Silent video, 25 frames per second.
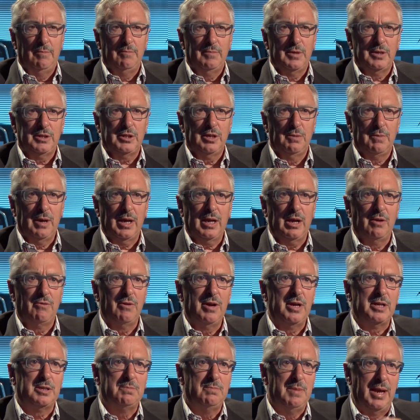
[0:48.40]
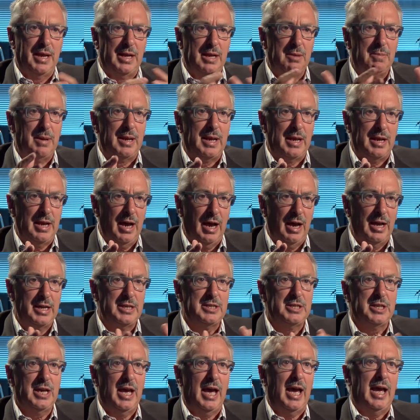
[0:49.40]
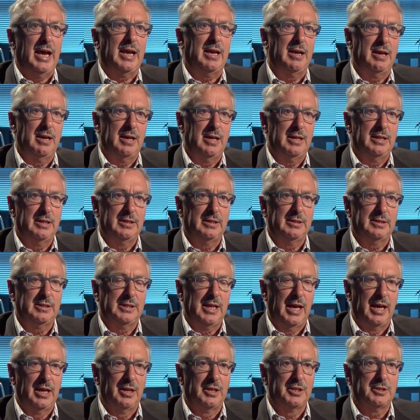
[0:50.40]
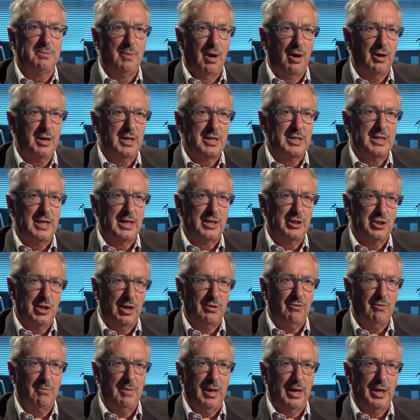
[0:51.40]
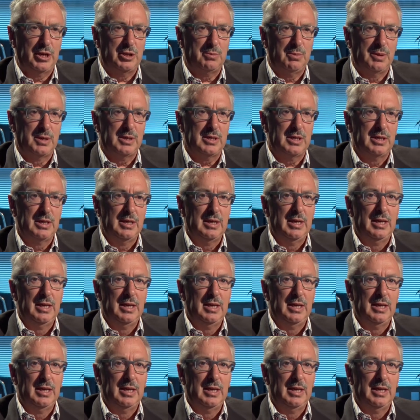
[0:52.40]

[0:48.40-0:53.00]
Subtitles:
So my career has mainly been in high tech, sales, marketing, general management.